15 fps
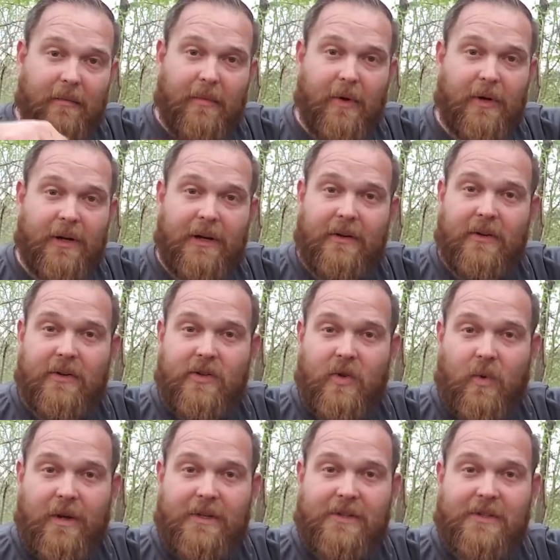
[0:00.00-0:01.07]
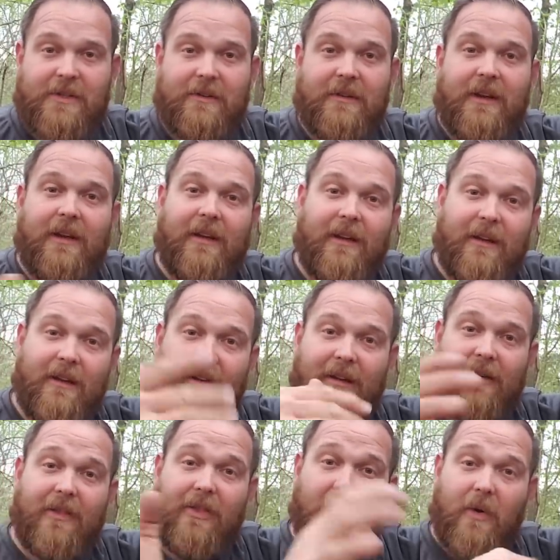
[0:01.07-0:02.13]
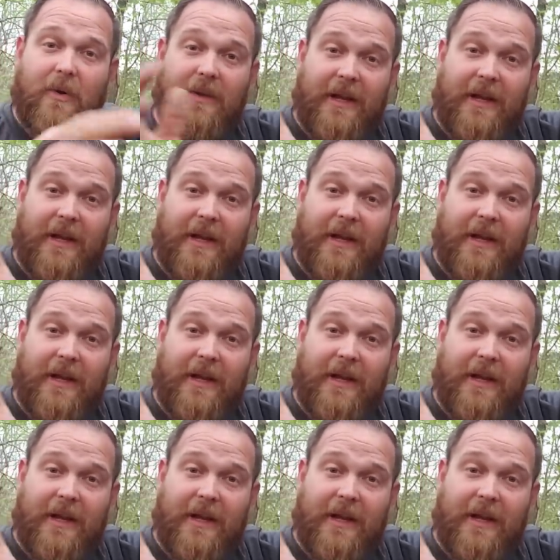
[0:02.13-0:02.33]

Put it in your joists, throw